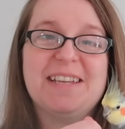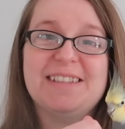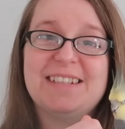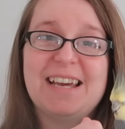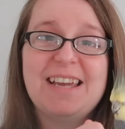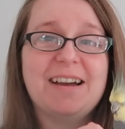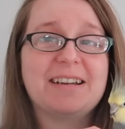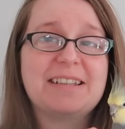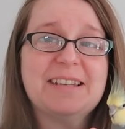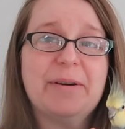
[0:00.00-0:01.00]
and today I'm
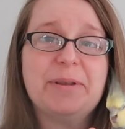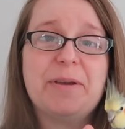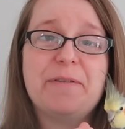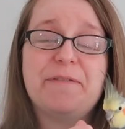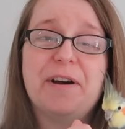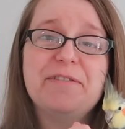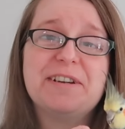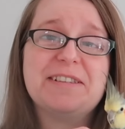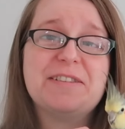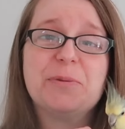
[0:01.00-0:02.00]
going to tell you 5
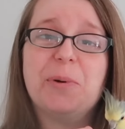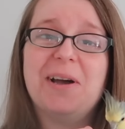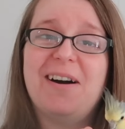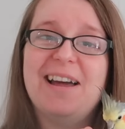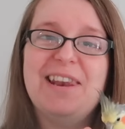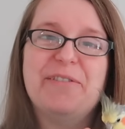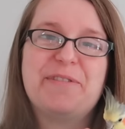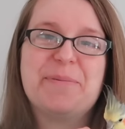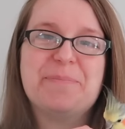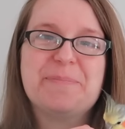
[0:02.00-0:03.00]
reasons why I love
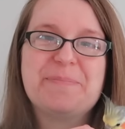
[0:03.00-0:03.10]
them.